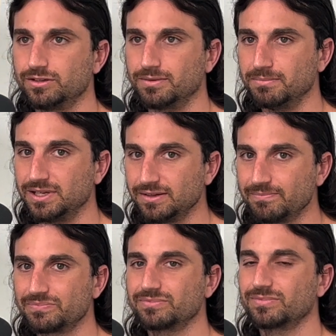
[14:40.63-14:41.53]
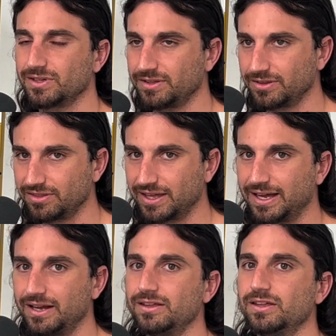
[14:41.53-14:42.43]
to me,
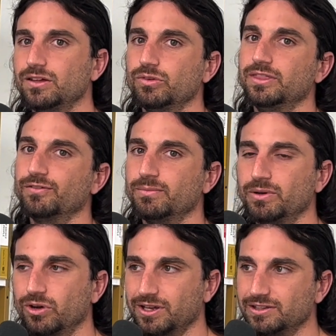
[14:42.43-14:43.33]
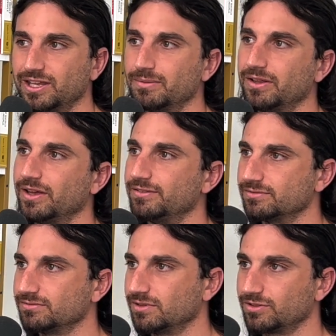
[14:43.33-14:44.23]
that would never be working a day in my life.
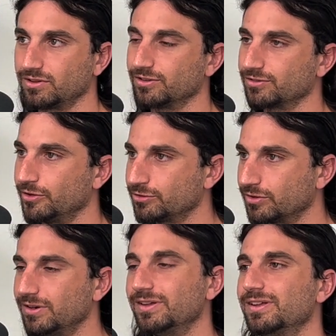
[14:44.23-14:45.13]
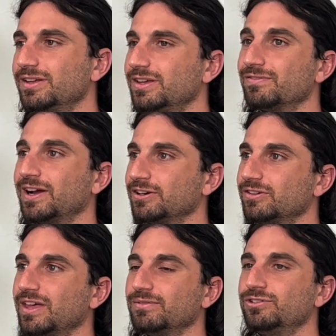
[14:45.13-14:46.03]
So, long story short, if I
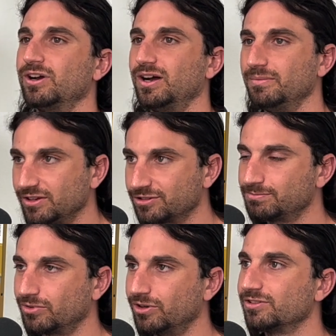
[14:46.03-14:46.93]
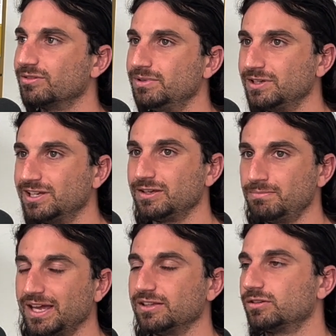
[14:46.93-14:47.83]
could have a job in sports and be getting
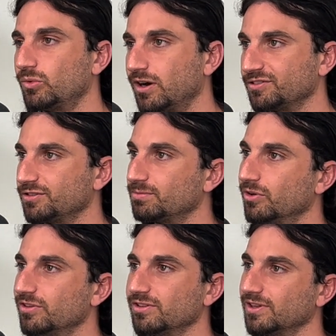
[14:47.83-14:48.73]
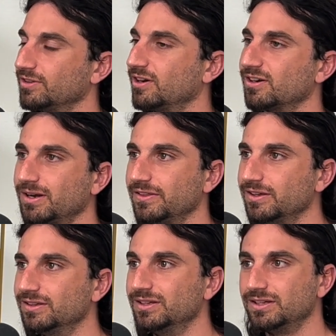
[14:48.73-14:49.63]
paid to watch sports and then talk about
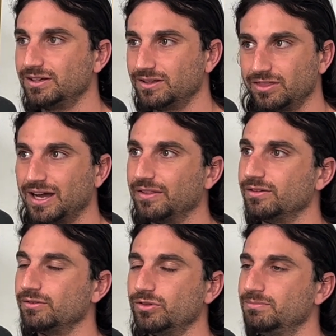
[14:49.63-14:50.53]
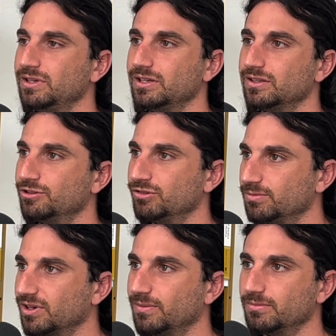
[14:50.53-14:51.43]
it, that would be the
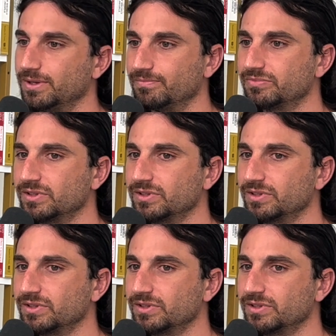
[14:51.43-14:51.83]
dream job for me.